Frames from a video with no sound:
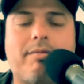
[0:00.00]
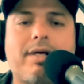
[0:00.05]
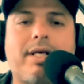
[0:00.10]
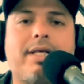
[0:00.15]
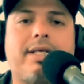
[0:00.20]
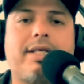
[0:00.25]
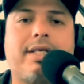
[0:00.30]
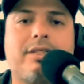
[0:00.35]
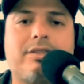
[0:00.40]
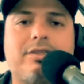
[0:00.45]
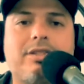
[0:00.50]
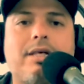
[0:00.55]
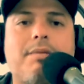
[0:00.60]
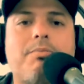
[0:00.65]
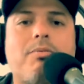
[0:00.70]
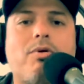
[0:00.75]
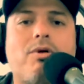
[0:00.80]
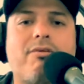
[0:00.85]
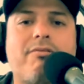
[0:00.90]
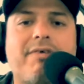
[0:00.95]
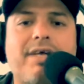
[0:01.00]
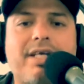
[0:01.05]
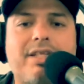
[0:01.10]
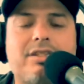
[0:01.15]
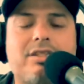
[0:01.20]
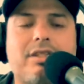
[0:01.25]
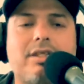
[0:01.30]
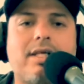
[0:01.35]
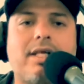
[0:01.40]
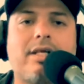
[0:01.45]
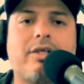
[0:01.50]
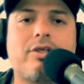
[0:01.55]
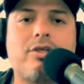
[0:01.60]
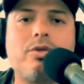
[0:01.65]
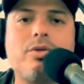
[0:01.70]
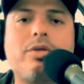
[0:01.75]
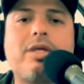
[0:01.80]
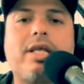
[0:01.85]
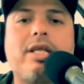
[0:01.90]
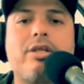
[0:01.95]
right? Gets that motivation. Like,
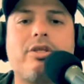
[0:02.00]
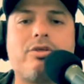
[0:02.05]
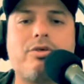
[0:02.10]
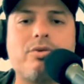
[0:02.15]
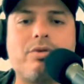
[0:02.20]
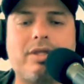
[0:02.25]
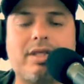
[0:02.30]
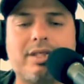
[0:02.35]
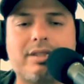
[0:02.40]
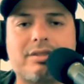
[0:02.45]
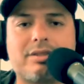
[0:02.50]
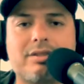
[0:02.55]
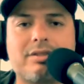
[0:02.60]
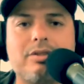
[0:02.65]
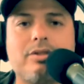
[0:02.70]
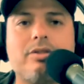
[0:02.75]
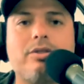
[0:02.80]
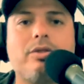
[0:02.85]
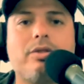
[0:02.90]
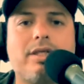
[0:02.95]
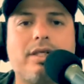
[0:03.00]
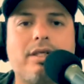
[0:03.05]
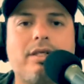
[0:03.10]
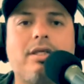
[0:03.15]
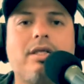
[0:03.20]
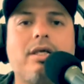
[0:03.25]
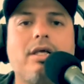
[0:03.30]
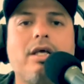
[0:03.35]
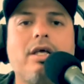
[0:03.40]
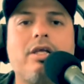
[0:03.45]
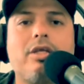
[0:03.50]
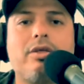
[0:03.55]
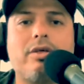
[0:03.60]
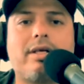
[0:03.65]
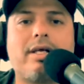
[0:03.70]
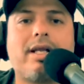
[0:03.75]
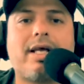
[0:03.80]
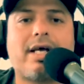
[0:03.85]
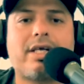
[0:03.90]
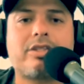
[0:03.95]
you can do this. You can, you
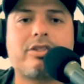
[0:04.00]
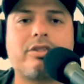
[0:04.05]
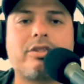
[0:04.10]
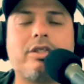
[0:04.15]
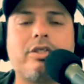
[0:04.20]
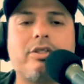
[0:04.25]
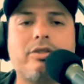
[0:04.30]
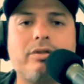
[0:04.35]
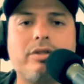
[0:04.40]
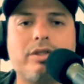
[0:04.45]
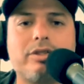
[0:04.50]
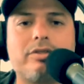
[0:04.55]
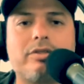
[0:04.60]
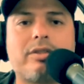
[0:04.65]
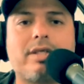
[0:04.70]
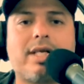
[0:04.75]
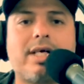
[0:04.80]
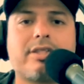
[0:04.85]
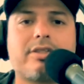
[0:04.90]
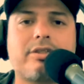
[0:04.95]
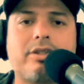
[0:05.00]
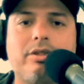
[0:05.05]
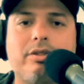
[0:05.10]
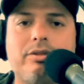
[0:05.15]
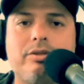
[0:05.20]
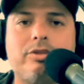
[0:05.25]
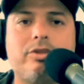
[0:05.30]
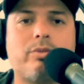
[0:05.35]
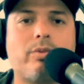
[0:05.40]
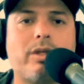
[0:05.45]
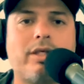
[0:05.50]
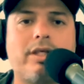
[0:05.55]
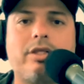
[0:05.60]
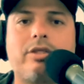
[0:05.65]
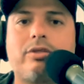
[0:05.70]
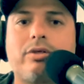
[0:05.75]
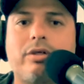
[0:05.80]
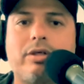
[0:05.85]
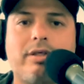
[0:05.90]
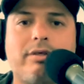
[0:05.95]
can actually do this. You can actually lose twenty,
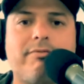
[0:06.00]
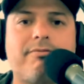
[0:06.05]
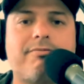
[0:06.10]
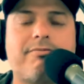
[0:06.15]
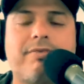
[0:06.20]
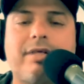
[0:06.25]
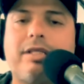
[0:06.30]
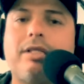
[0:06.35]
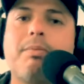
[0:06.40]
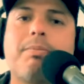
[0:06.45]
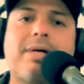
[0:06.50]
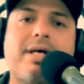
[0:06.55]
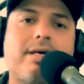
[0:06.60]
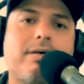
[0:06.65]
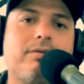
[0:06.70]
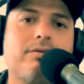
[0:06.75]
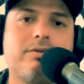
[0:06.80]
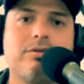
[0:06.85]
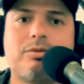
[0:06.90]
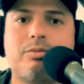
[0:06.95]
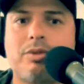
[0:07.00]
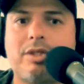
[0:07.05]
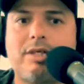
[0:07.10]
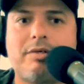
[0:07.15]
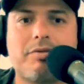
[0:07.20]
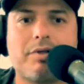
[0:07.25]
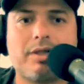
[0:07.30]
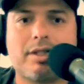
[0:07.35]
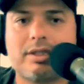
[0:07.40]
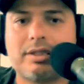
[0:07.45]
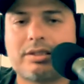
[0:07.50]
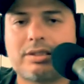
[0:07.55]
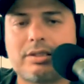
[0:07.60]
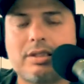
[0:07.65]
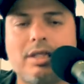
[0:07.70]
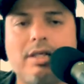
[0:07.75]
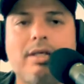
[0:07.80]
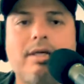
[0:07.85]
thirty, fifty pounds, whatever it is.